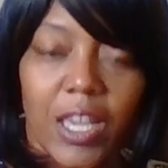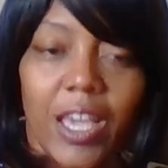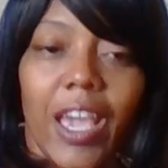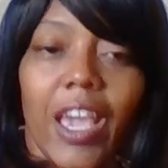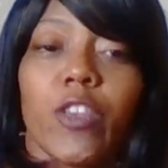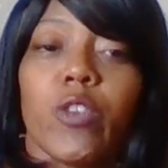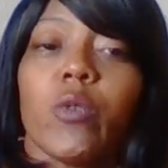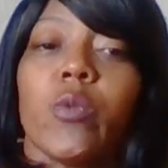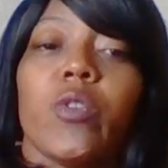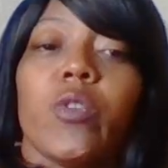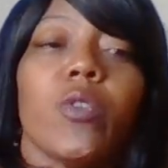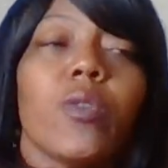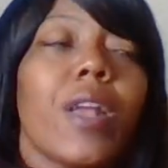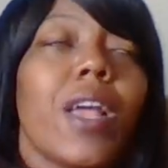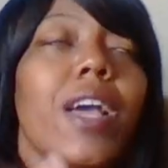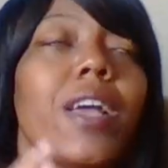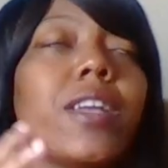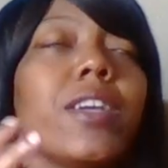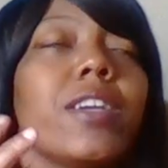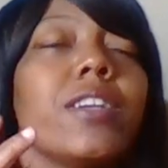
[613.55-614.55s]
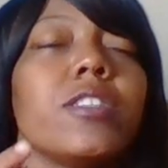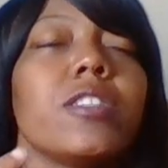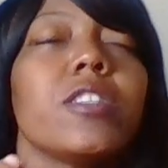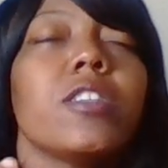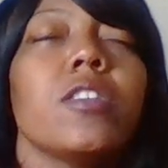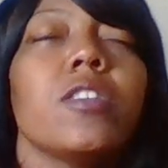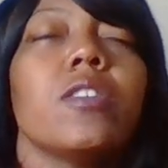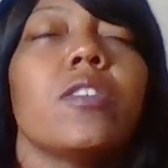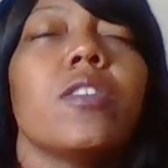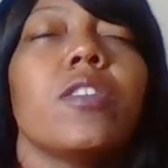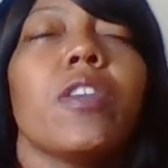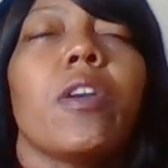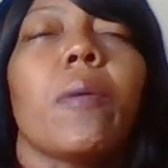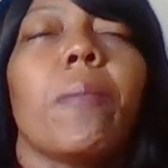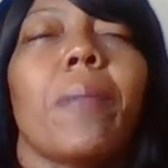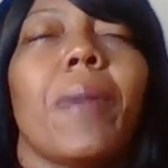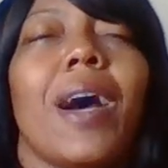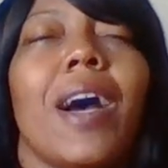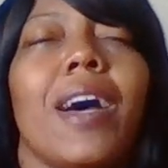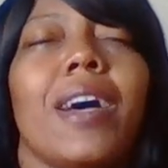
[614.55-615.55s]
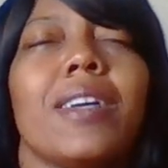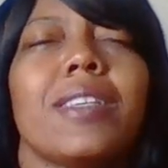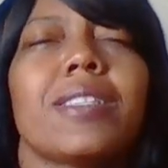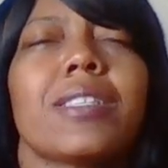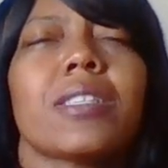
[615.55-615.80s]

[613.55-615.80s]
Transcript: And you do that until your mind